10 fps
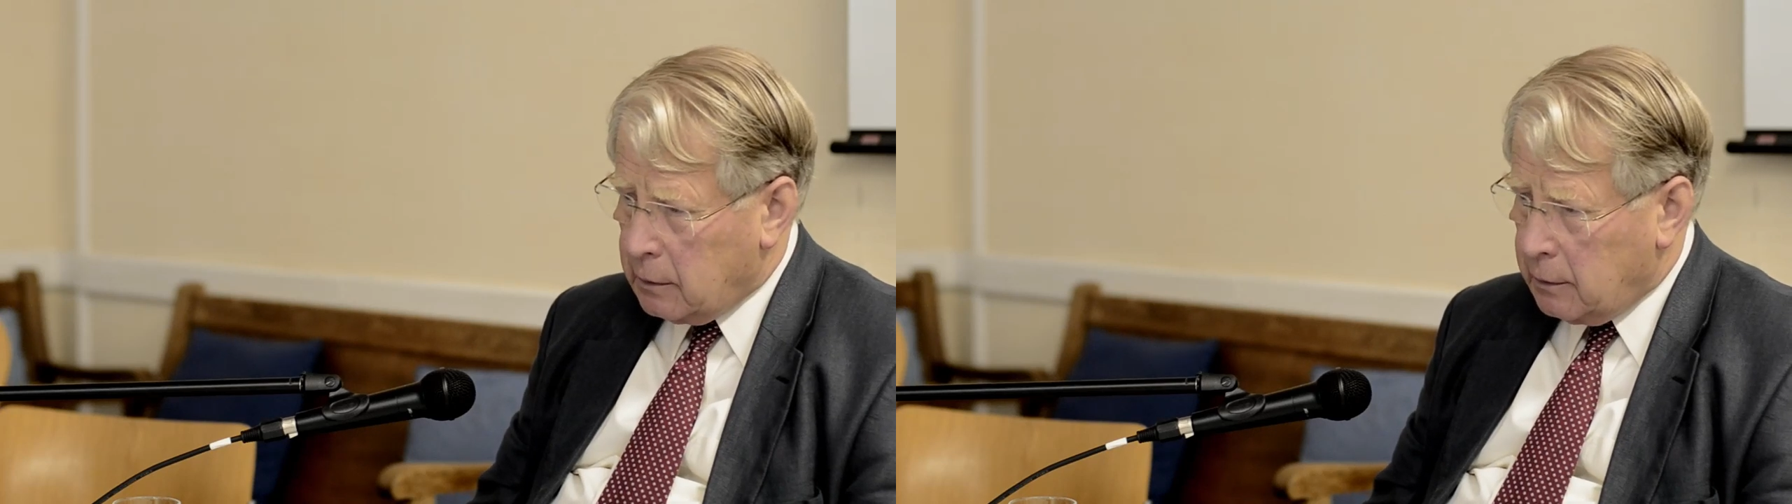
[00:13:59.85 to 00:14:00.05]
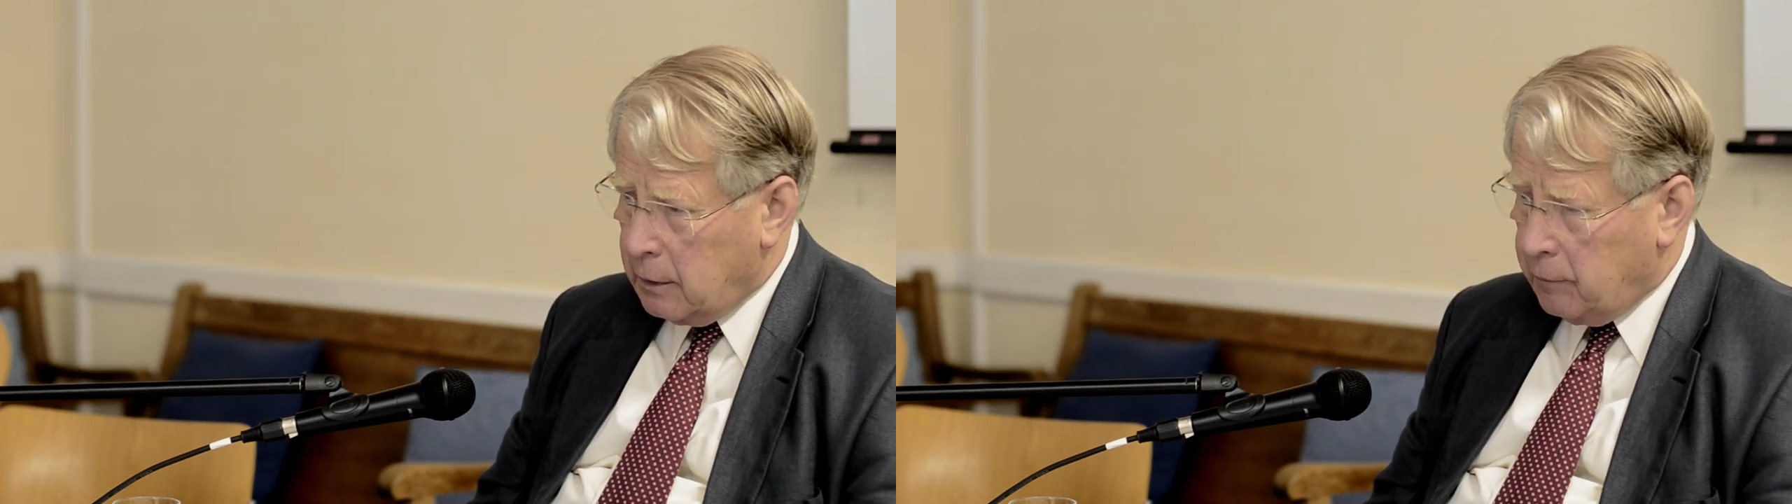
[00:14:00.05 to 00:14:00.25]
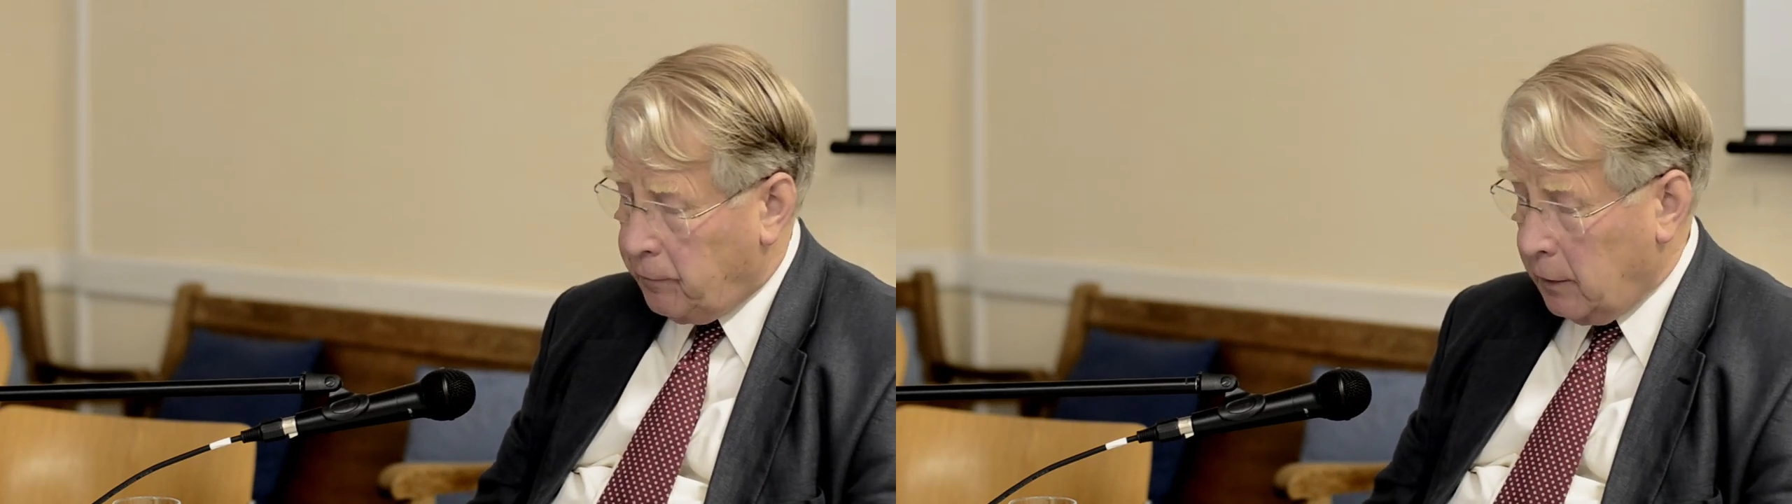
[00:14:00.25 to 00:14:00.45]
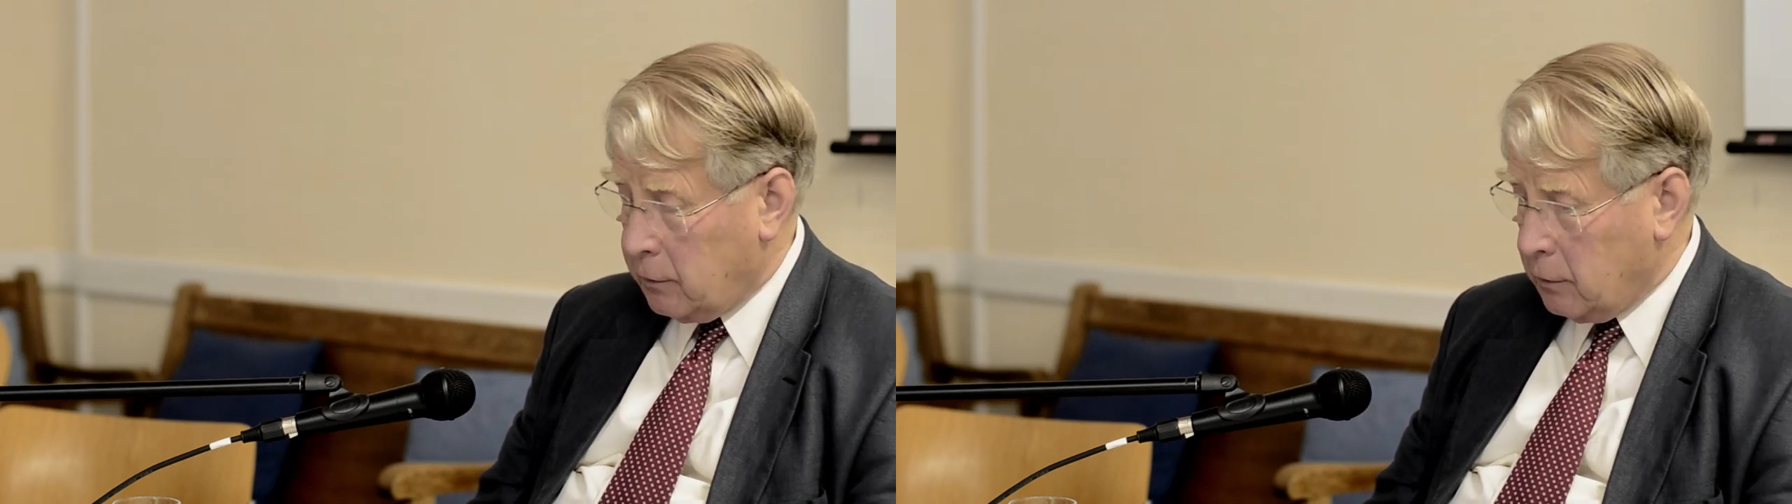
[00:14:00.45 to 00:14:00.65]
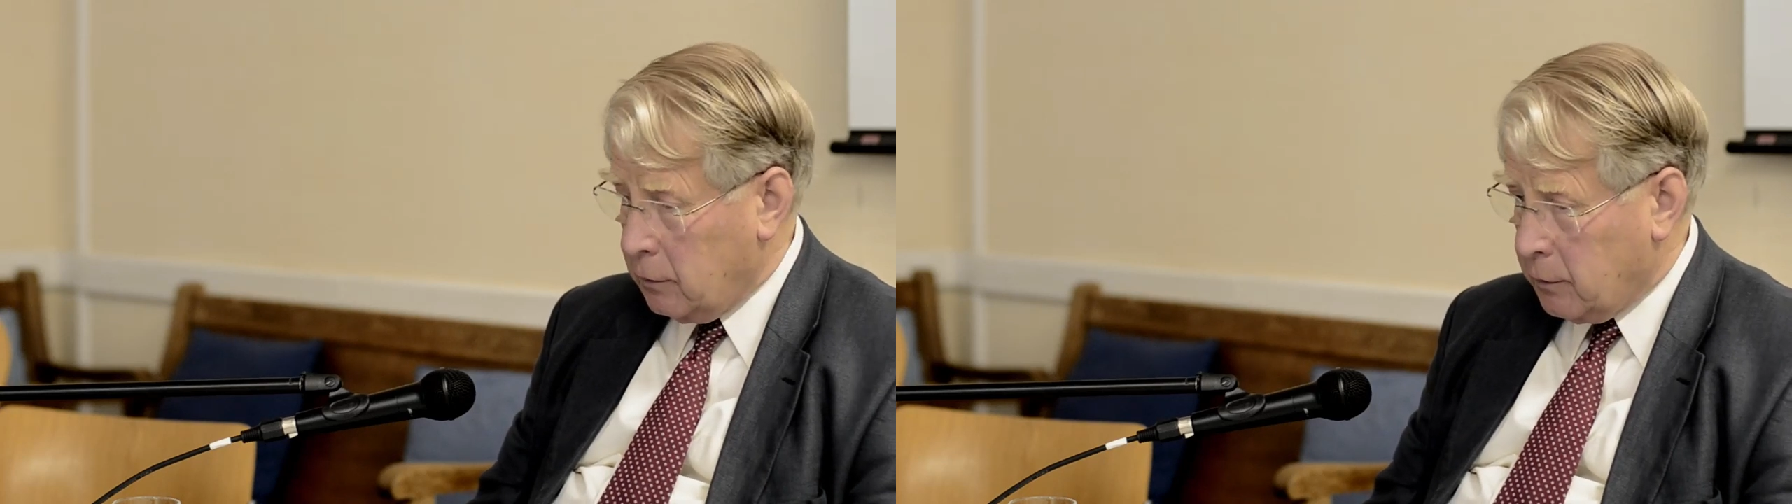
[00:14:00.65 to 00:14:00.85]
the
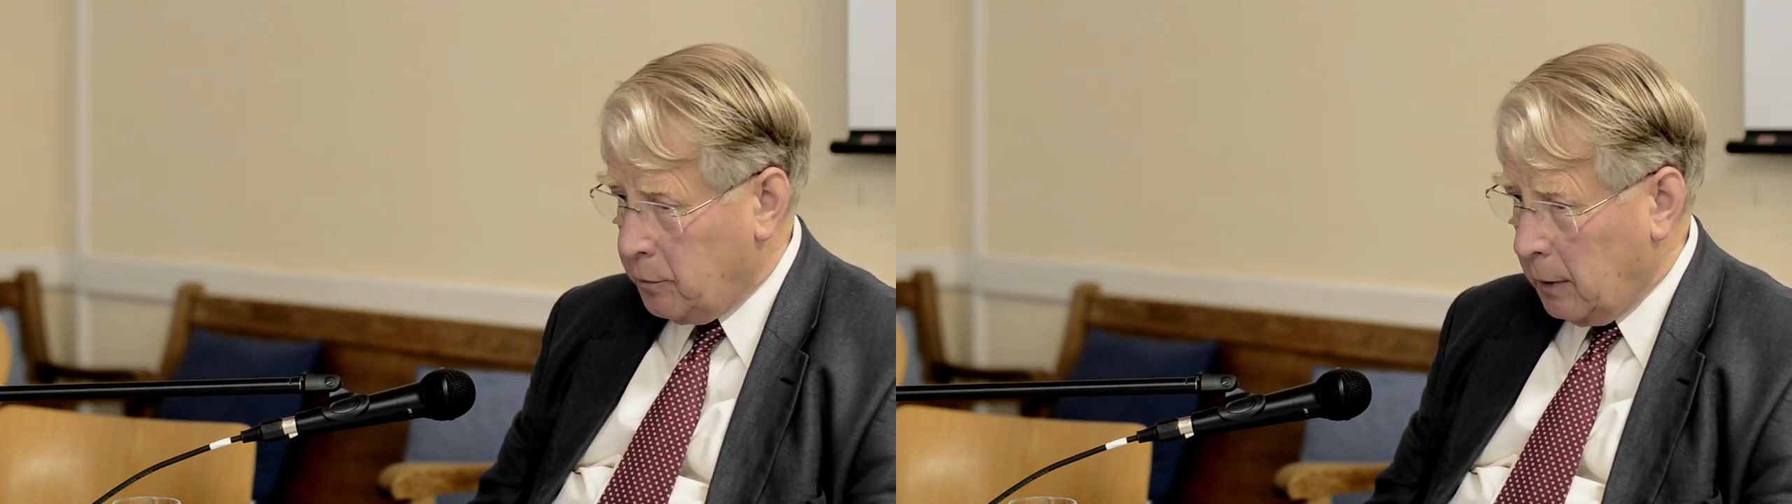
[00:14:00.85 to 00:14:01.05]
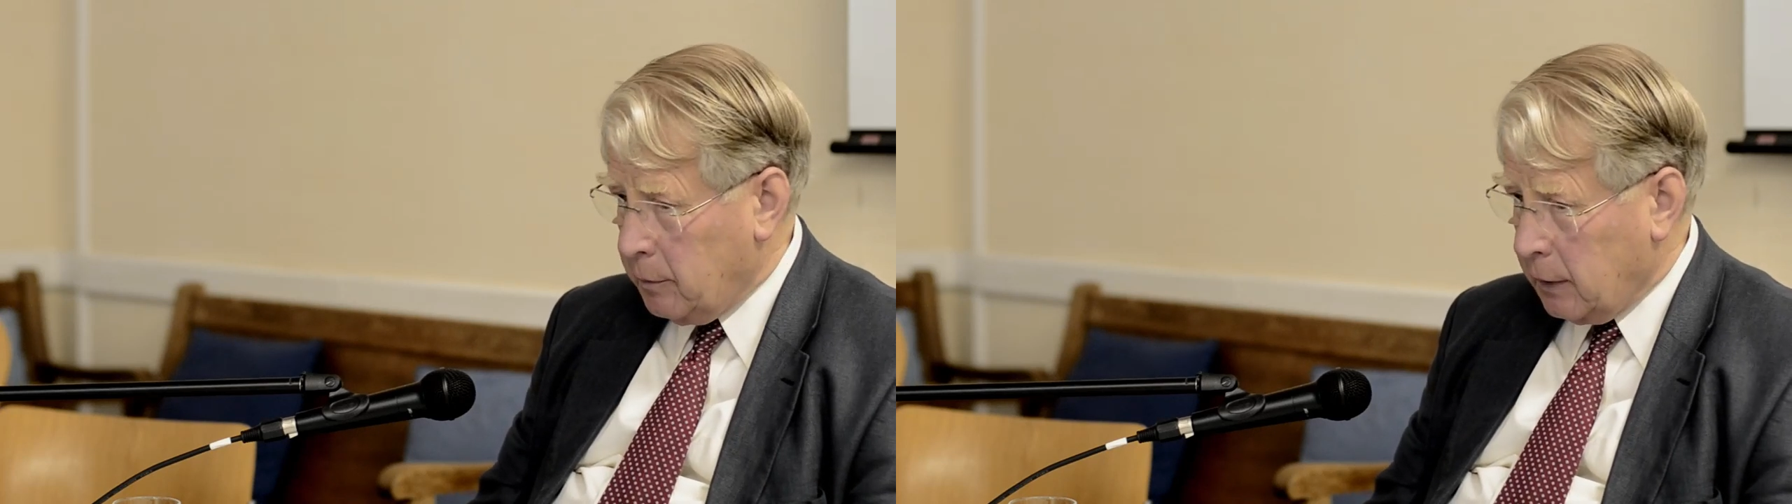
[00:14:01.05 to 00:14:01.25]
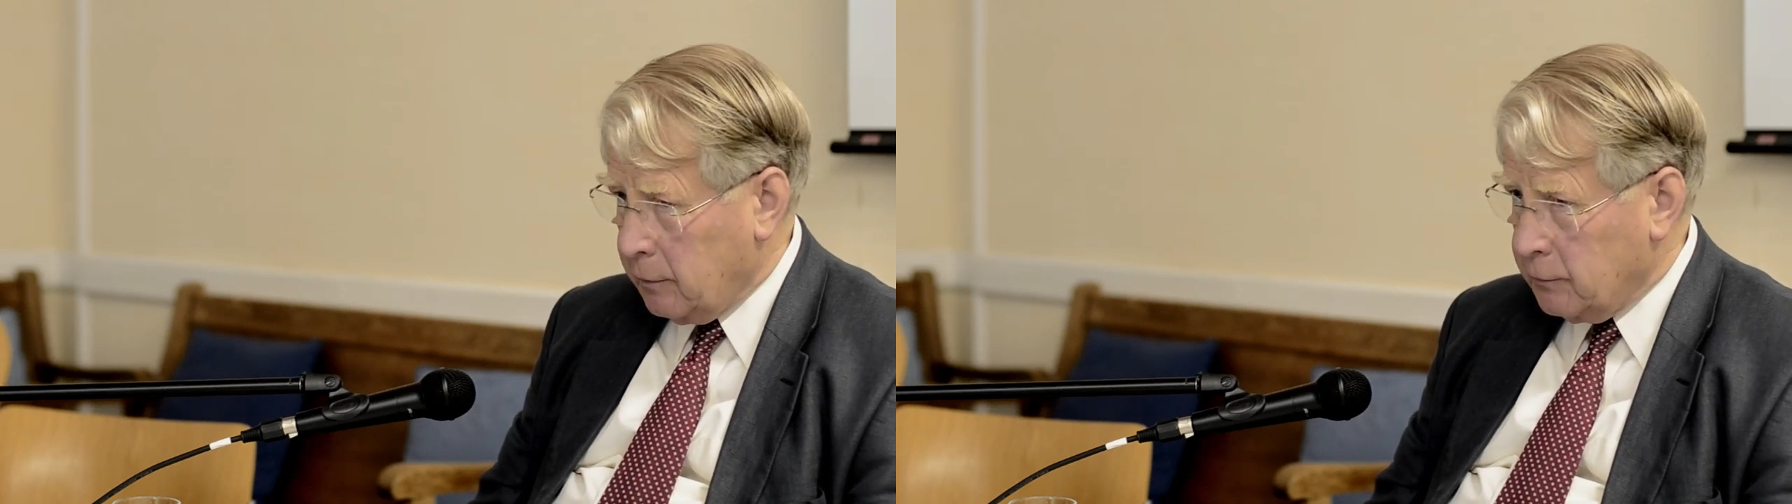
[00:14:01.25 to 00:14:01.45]
Federal Republic